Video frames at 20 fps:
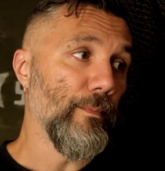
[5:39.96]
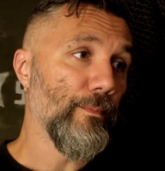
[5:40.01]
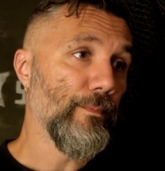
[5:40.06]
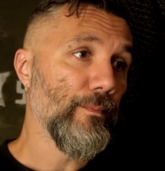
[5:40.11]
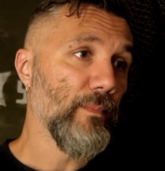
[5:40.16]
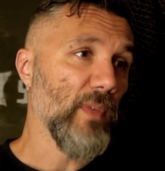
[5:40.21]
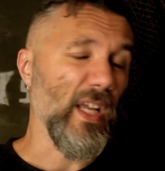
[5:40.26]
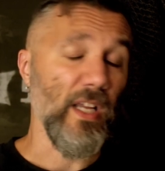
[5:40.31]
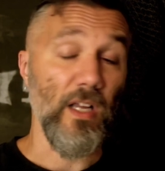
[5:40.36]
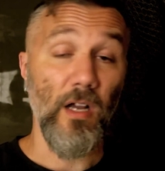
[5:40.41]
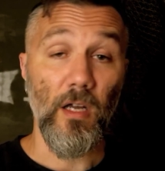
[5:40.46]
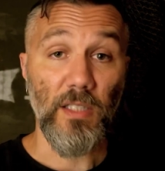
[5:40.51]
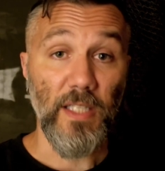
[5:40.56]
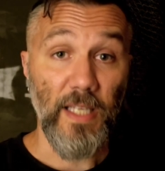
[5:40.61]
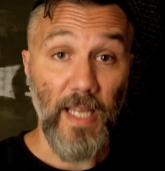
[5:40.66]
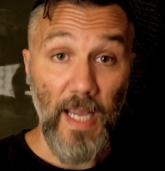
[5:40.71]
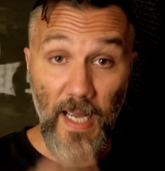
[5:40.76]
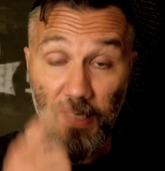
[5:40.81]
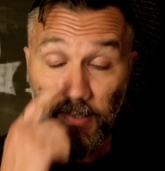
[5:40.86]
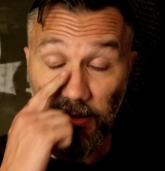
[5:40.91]
Like Conley
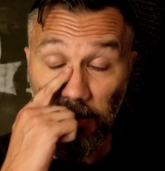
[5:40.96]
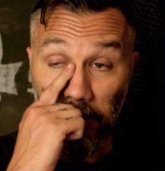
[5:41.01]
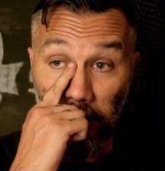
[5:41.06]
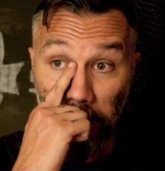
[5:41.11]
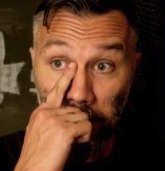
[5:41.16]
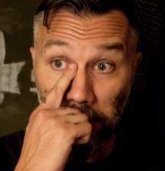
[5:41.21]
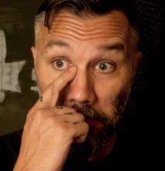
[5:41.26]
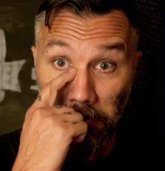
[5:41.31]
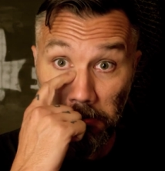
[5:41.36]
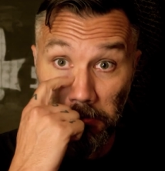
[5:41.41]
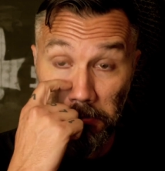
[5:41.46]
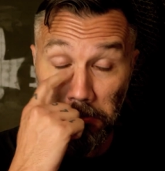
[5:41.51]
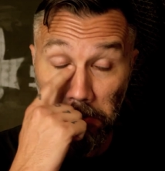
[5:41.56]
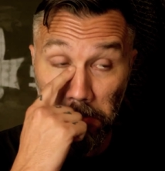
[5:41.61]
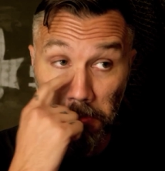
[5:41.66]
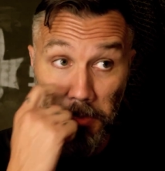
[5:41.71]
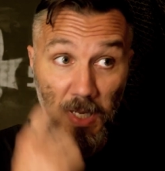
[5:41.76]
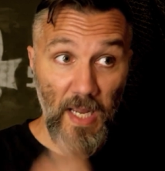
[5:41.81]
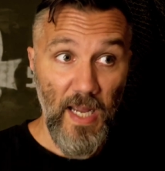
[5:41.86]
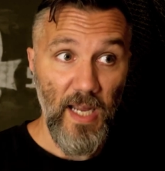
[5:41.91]
Casting
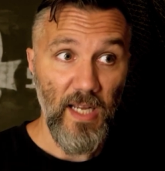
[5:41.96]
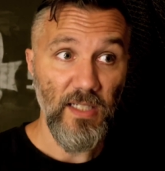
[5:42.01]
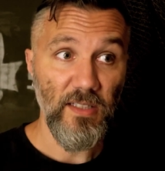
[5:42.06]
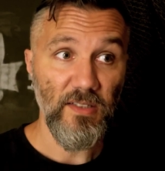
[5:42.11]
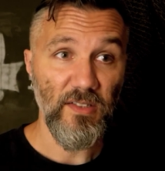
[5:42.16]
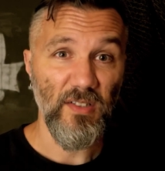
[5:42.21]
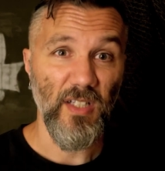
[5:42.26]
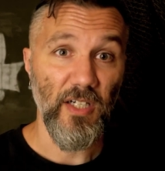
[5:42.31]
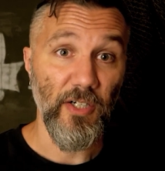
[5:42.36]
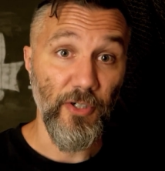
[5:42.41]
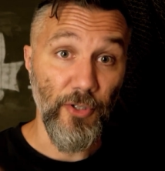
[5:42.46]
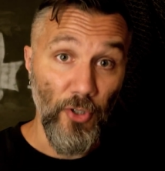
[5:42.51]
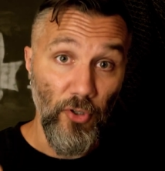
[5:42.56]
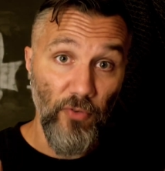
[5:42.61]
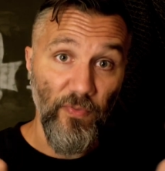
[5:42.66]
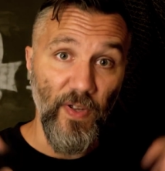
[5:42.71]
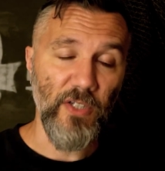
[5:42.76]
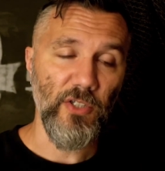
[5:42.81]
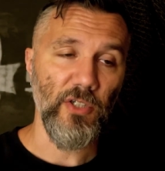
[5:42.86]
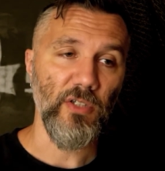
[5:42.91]
has their new
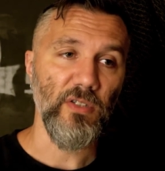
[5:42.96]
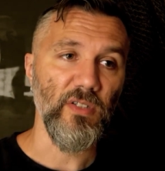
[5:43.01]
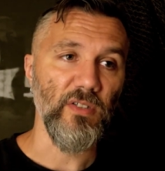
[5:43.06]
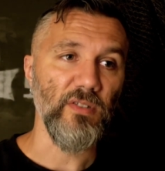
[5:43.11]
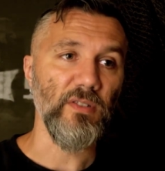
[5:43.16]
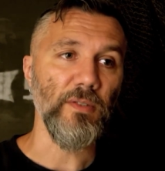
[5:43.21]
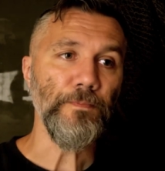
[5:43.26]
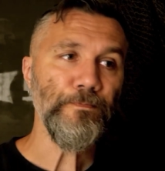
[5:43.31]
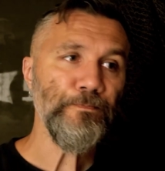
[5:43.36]
venture system.